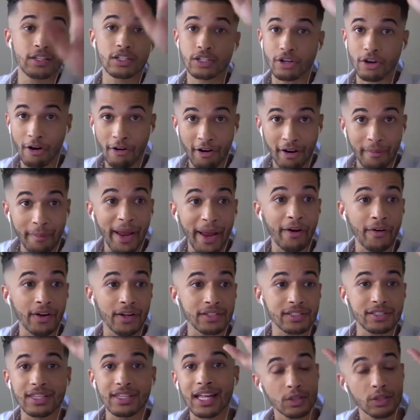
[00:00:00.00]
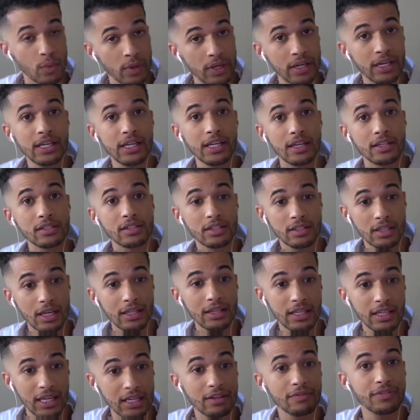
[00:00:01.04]
Sorry, parents, that's what it is. At
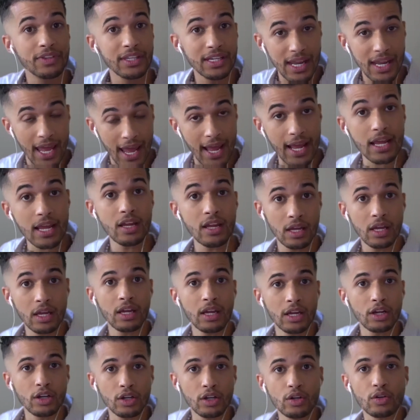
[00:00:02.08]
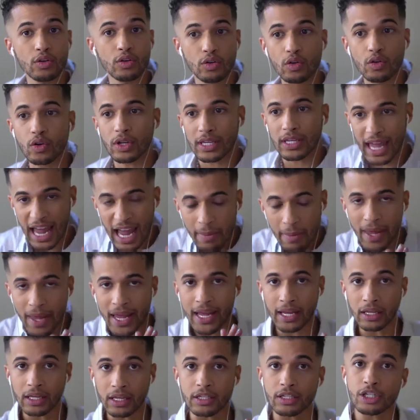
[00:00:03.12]
the end of the day,
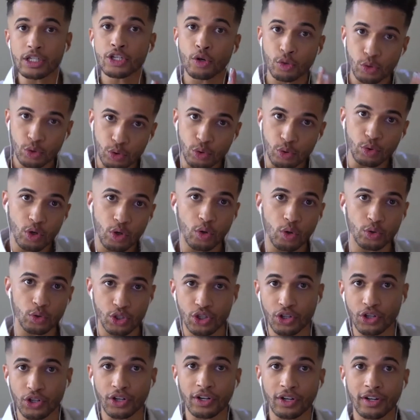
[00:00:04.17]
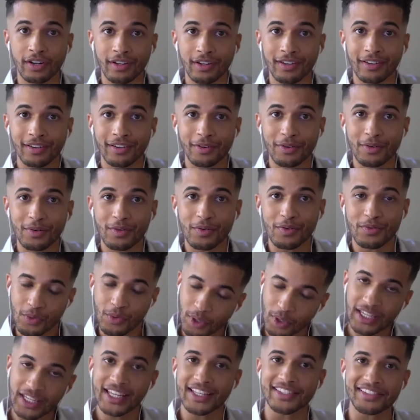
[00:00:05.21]
gaming is social culture
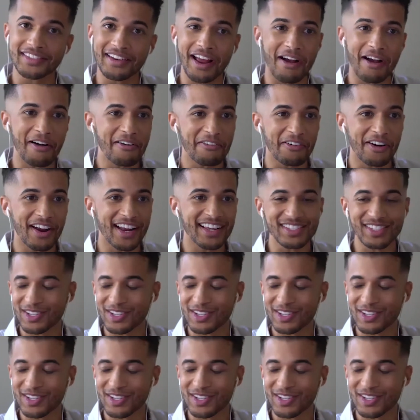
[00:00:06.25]
for kids now, right?